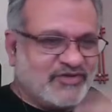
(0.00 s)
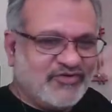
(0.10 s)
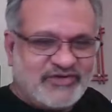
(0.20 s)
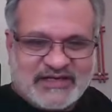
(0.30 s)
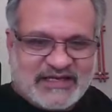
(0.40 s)

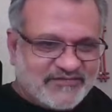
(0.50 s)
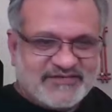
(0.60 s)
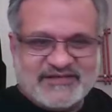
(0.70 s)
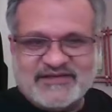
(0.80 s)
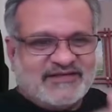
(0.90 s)
You can
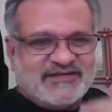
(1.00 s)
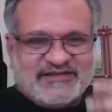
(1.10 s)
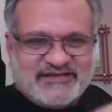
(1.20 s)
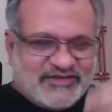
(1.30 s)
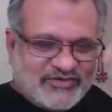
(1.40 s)
have
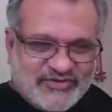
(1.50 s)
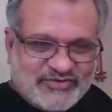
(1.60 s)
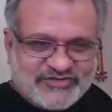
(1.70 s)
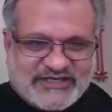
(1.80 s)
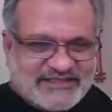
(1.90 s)

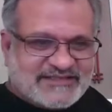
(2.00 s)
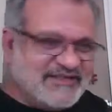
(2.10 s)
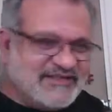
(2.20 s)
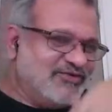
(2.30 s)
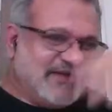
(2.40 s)
new
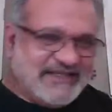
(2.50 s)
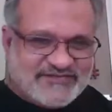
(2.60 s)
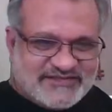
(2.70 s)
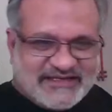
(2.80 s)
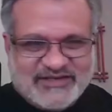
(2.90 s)
dressings and new
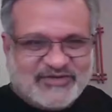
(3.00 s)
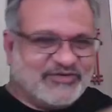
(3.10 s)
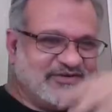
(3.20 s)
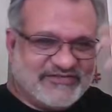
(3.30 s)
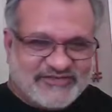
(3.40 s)
leaves and
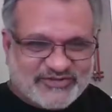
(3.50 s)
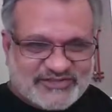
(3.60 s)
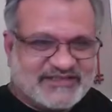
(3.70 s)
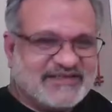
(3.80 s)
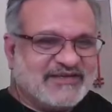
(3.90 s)
new
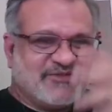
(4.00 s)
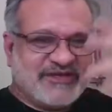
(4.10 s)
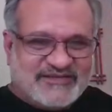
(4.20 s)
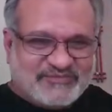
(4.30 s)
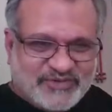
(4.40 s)
fruits,
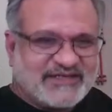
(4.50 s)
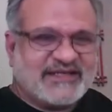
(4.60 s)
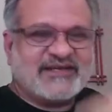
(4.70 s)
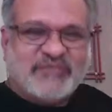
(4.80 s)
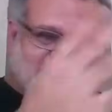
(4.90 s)
but
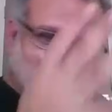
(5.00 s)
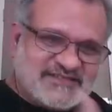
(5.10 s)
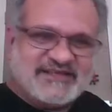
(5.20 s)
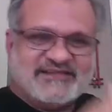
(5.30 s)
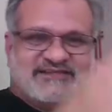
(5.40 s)
it
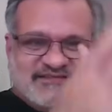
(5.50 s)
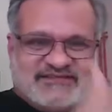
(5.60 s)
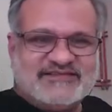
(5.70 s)
remains still